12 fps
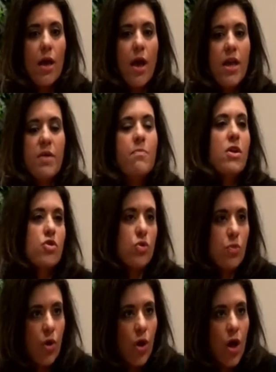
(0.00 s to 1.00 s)

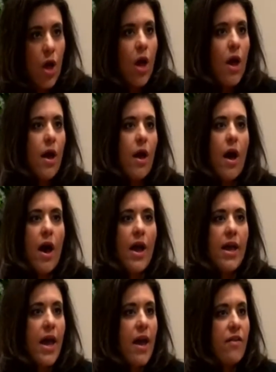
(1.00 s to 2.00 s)
immeasurable. I
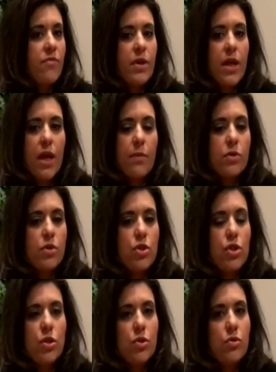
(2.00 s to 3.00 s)
have been able
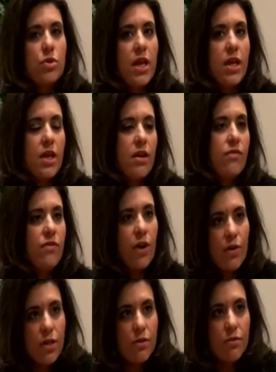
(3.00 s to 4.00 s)
to take a very
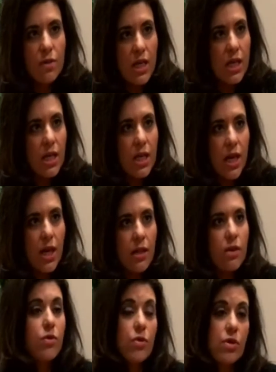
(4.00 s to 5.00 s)
unique and
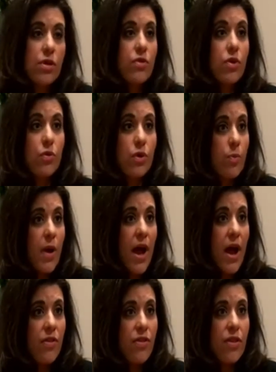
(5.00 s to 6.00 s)
lucrative career
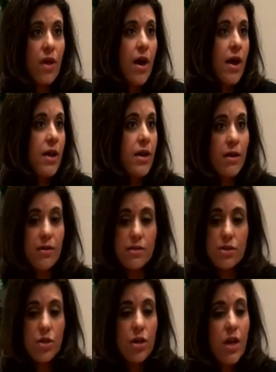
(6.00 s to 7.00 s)
path. I
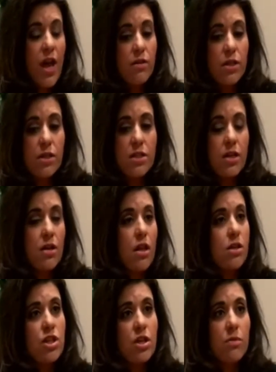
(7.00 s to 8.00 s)
started out in
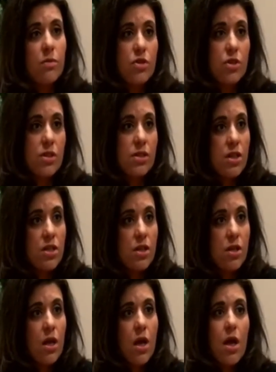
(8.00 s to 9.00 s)
technology commercialization.
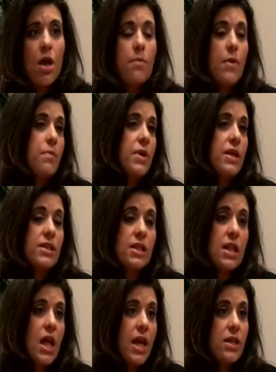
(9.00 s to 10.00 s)
My biggest
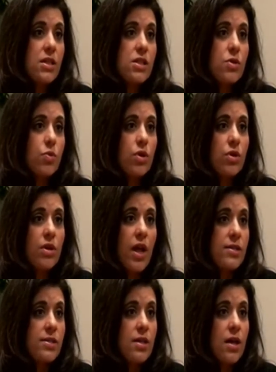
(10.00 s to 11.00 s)
clients were
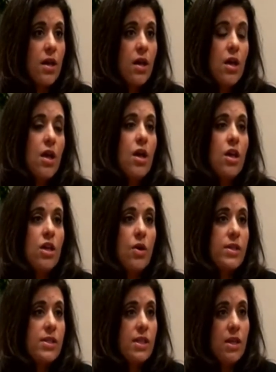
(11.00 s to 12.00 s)
NASA,
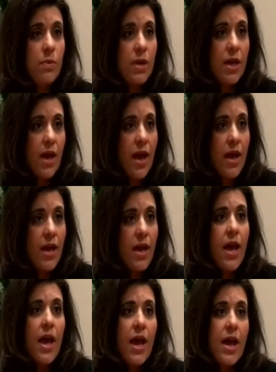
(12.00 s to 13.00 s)
US EPA,
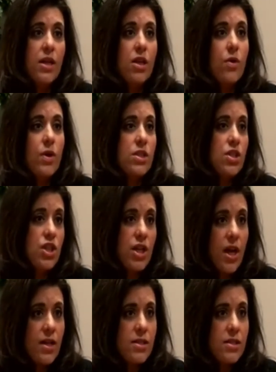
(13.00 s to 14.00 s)
and
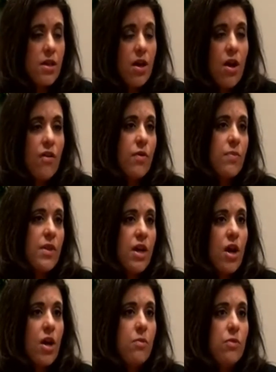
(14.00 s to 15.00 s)
USGS From there,
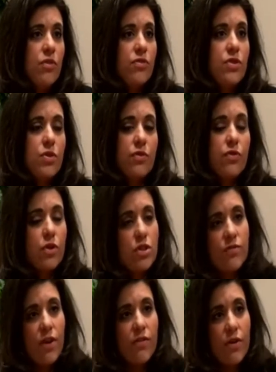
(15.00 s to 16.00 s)
I moved to a Fortune
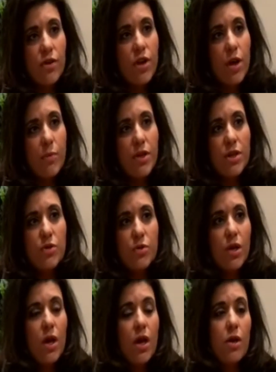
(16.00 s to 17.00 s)
500 company
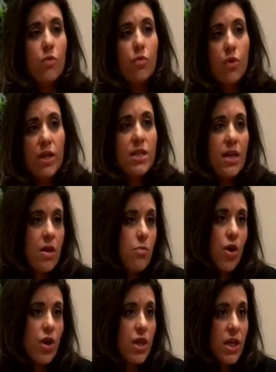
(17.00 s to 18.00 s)
doing retail
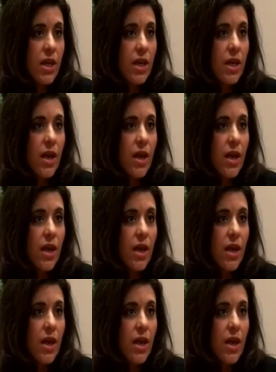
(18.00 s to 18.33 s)
marketing